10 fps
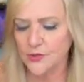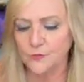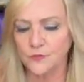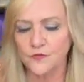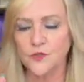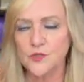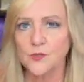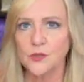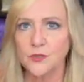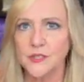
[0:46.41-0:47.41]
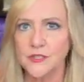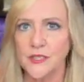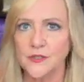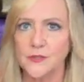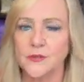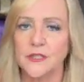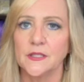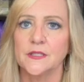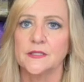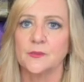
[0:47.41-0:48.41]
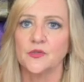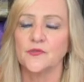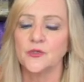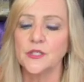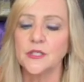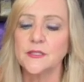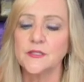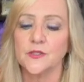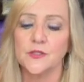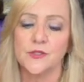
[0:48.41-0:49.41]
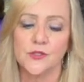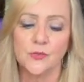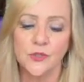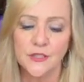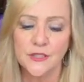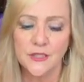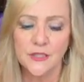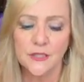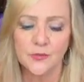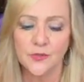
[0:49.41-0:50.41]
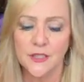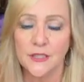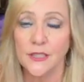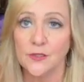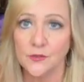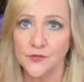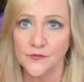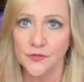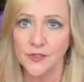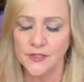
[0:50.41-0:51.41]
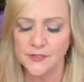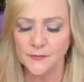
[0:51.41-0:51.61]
and first what I want to tell you is before you get started, you're going to need the right needles for this,